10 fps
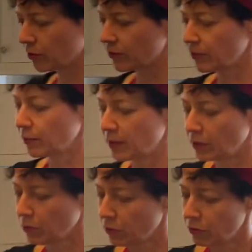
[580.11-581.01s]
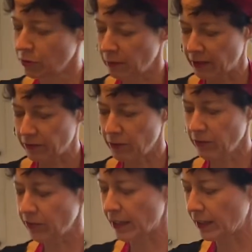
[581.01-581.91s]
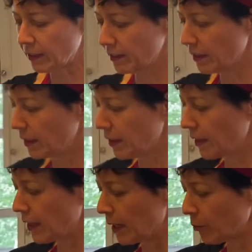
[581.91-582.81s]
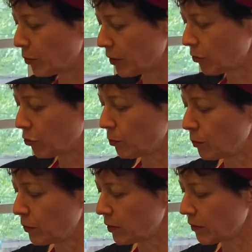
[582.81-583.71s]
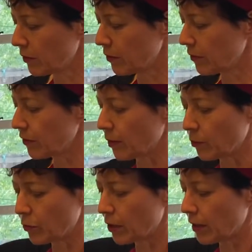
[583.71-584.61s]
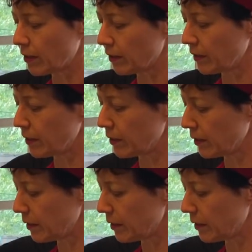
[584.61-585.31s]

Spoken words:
see me do. So my first salad, I'm going to put some broccoli